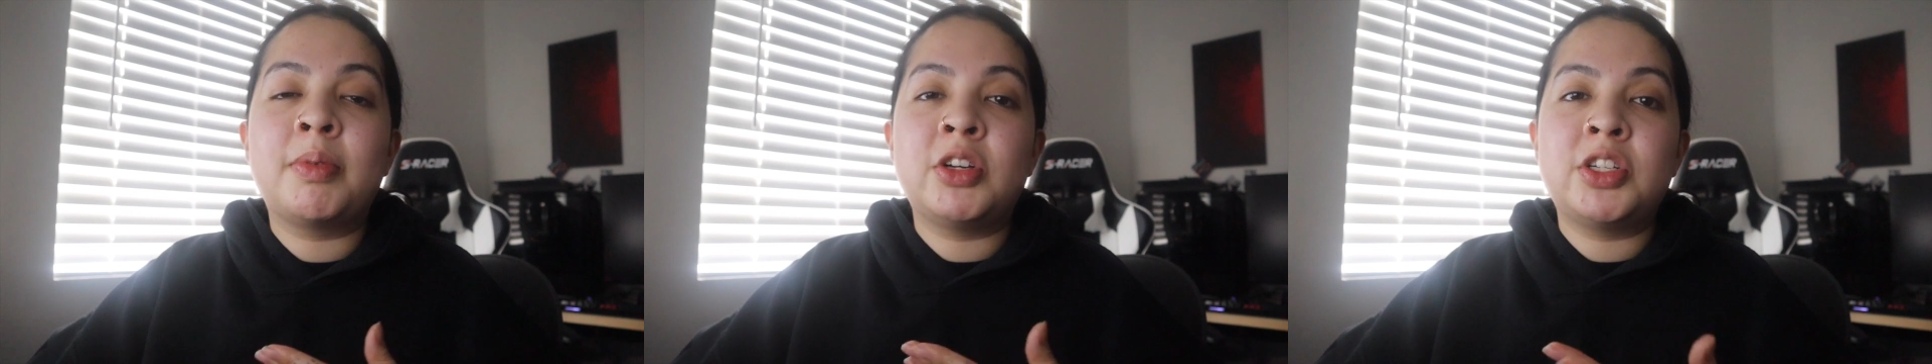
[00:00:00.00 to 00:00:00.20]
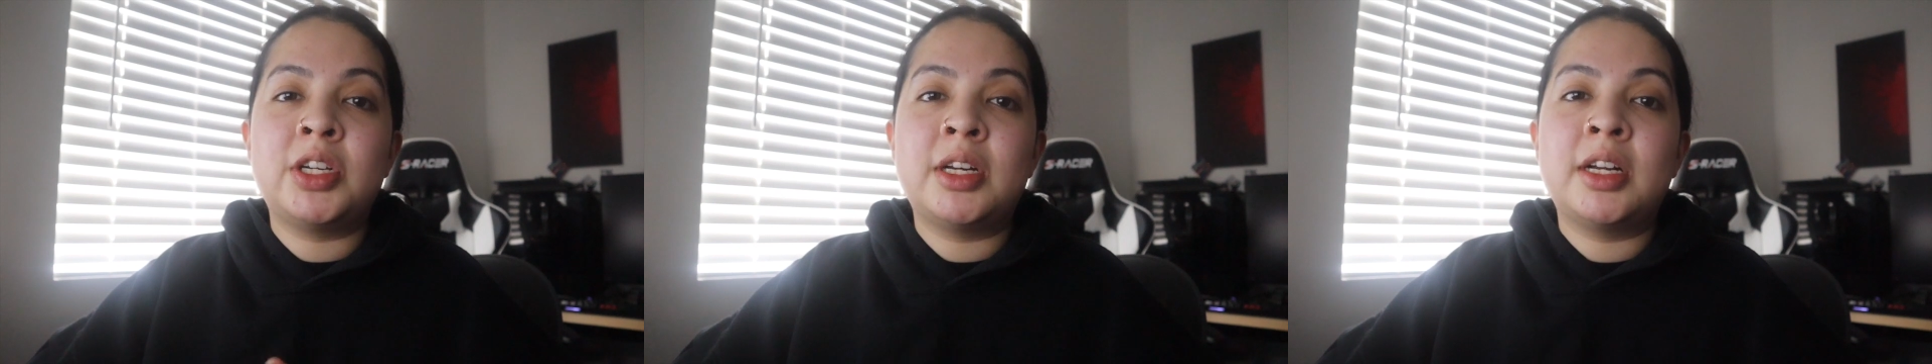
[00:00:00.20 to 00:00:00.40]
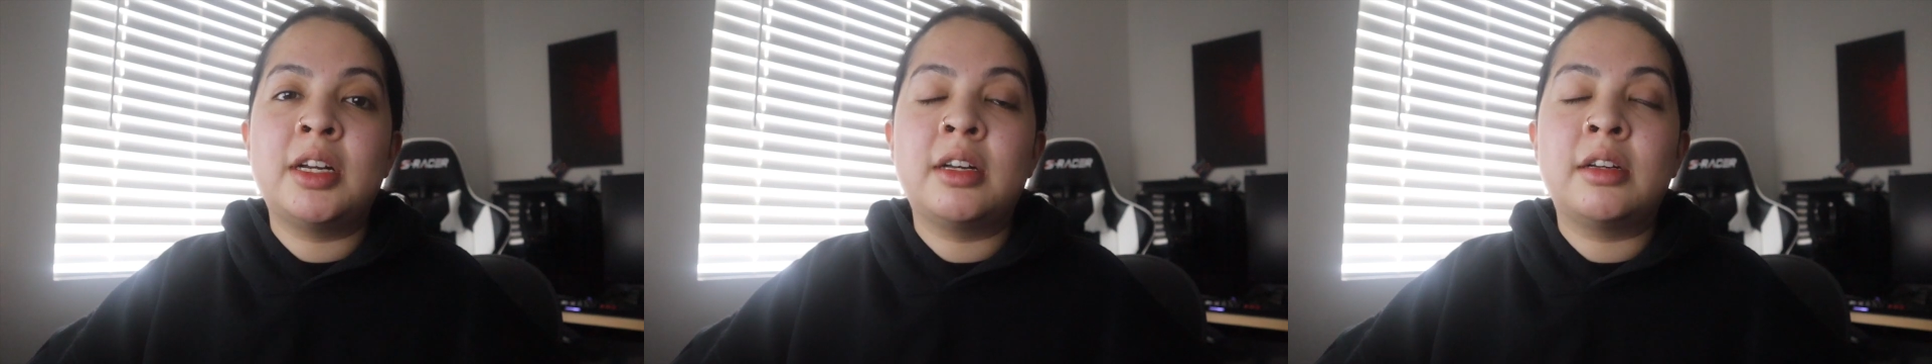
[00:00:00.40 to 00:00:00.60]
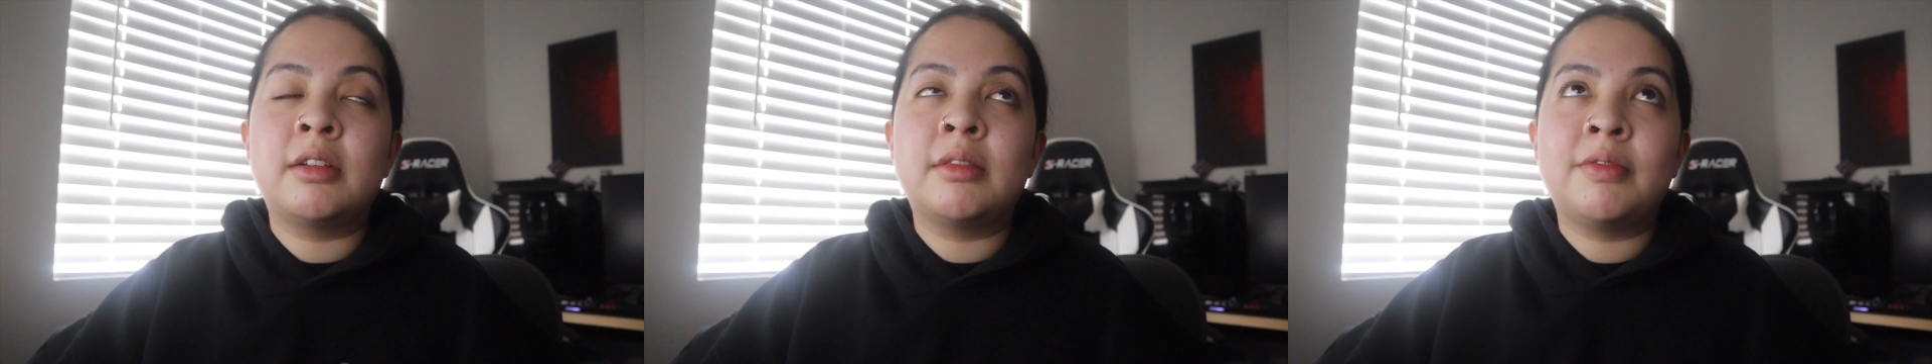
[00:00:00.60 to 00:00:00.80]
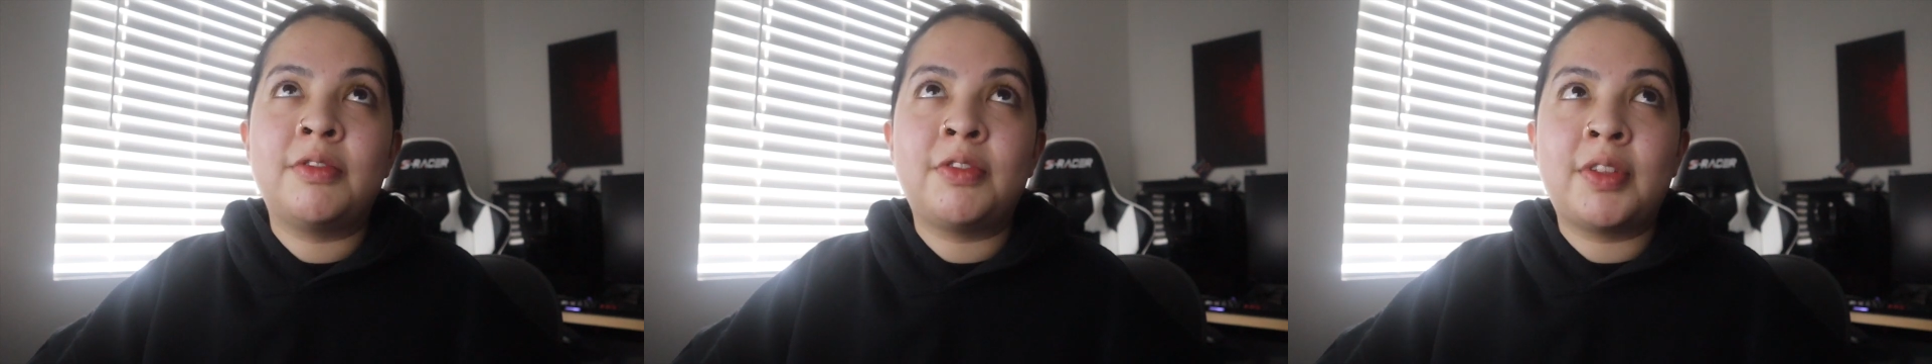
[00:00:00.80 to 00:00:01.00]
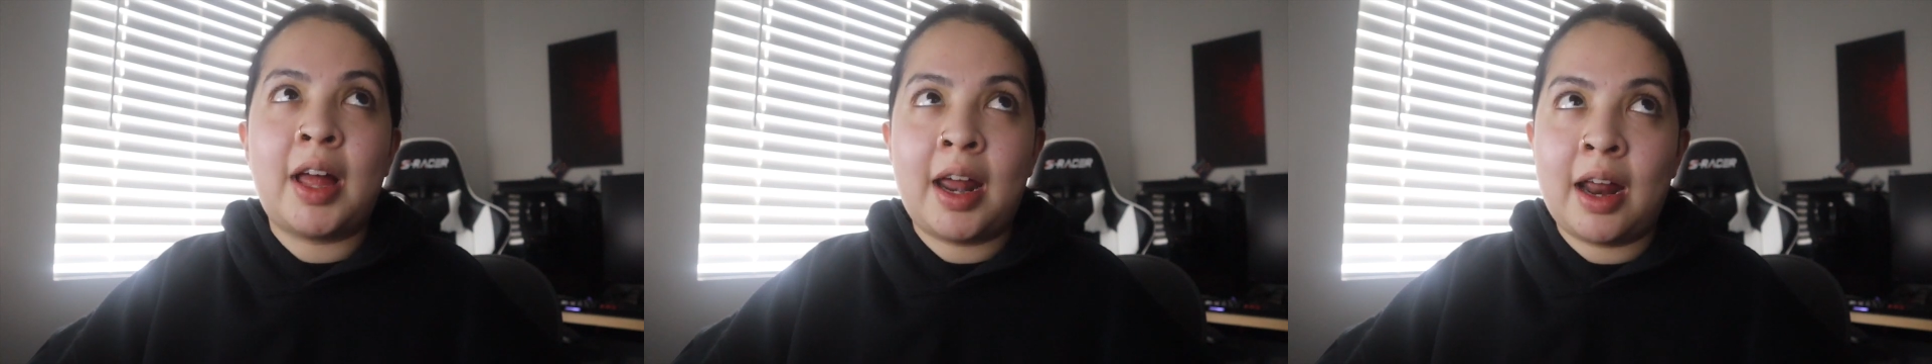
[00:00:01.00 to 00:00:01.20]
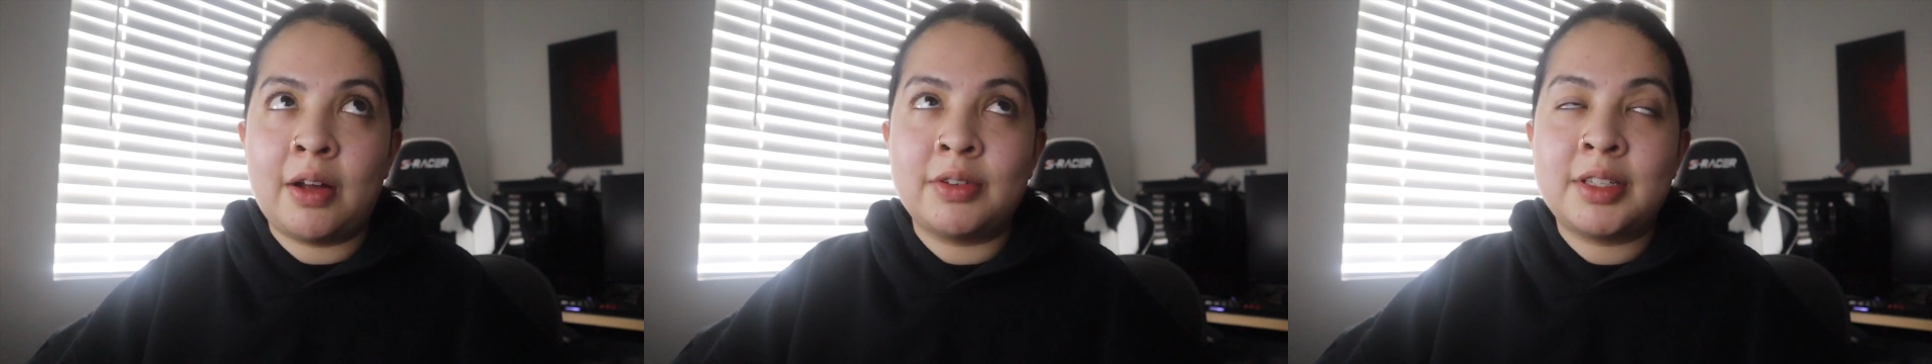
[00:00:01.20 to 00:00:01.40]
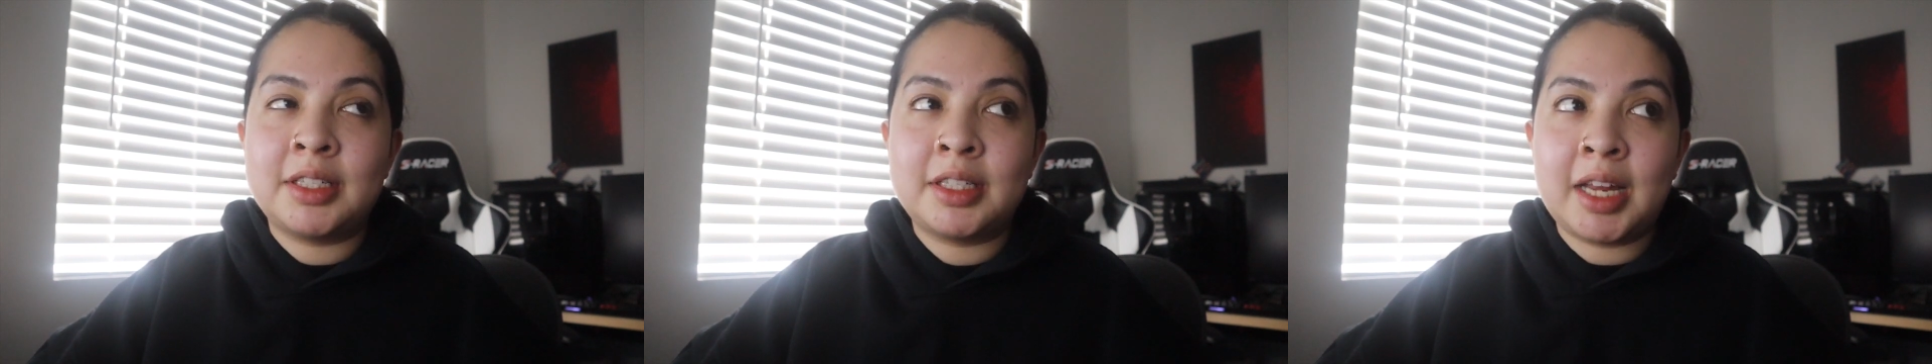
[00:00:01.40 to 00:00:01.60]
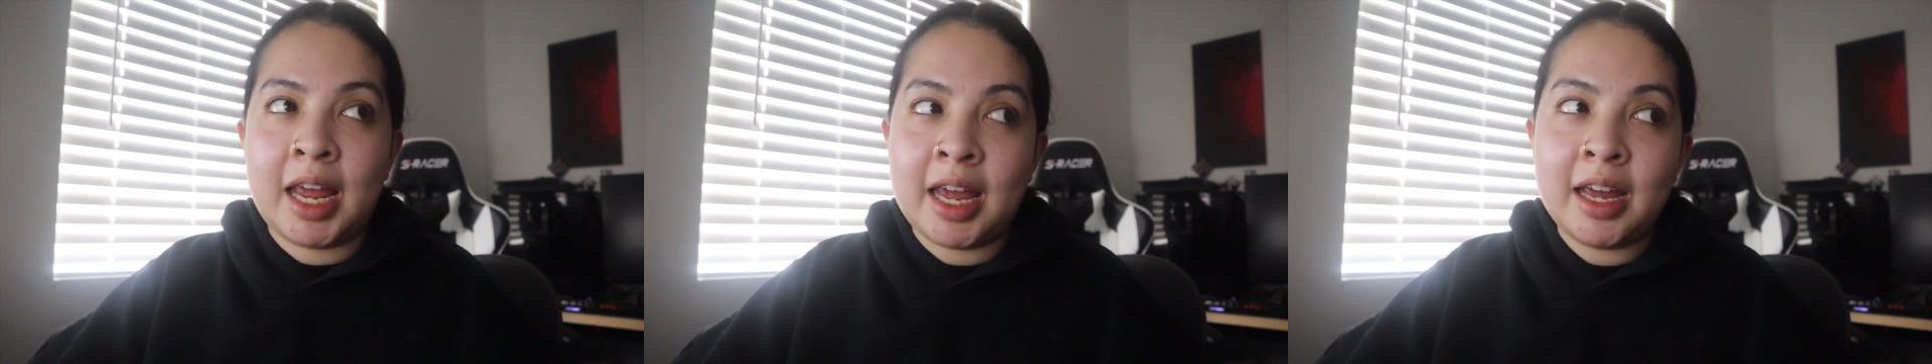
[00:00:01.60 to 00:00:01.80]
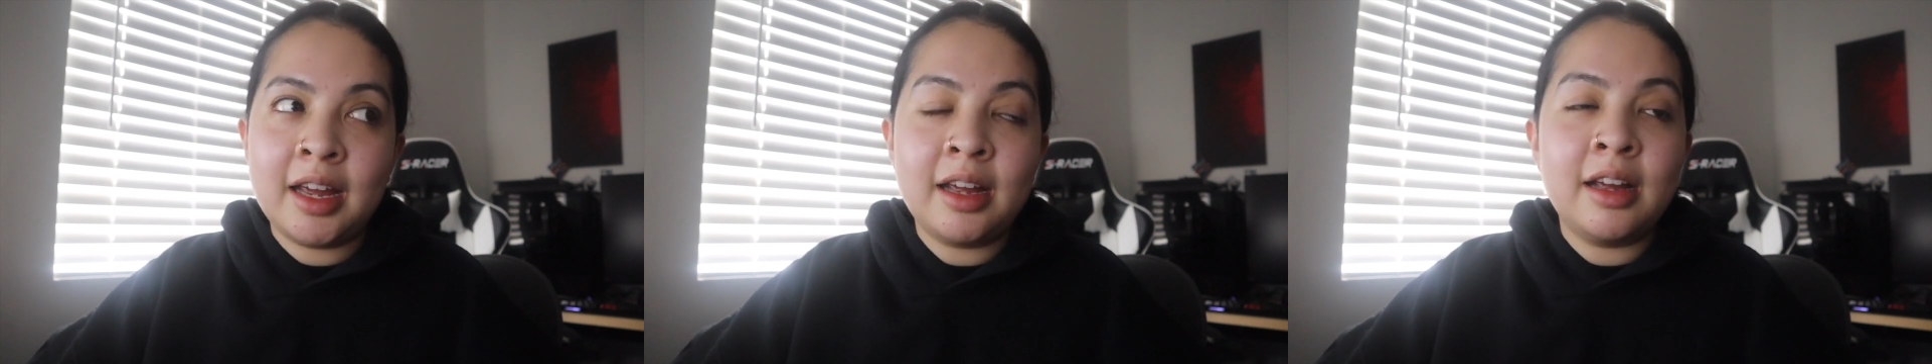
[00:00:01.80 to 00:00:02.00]
but she didn't flat out
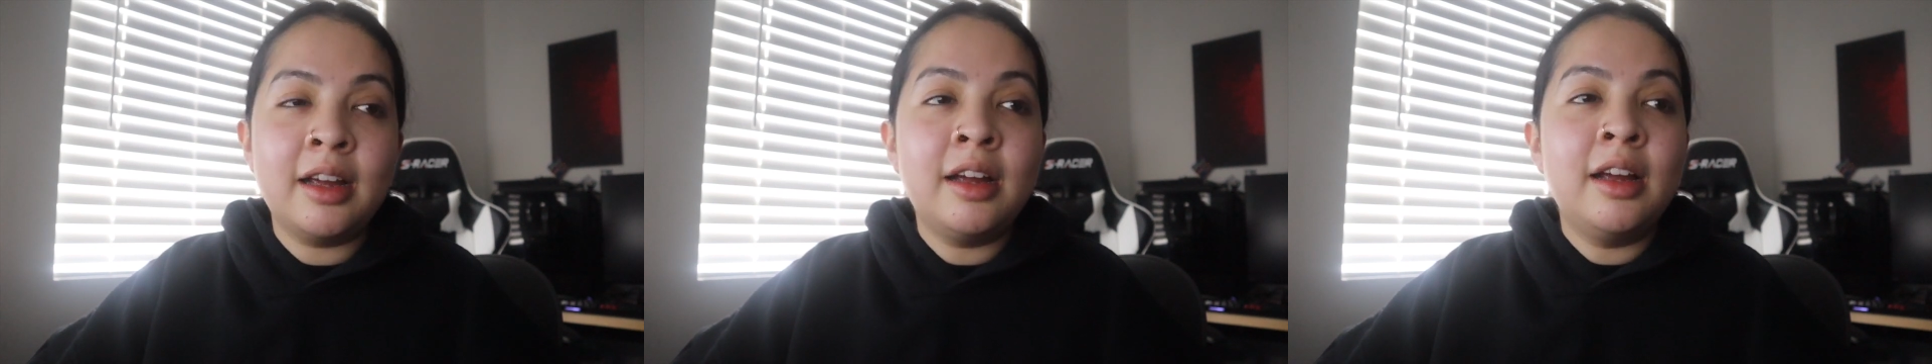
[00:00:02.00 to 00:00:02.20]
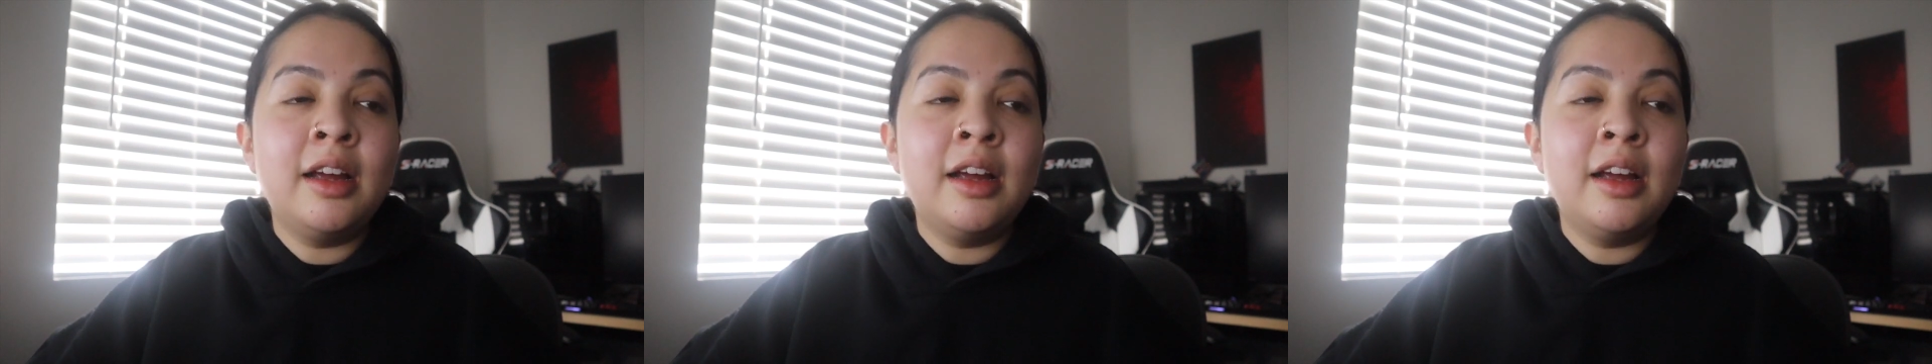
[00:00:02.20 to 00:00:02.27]
say it.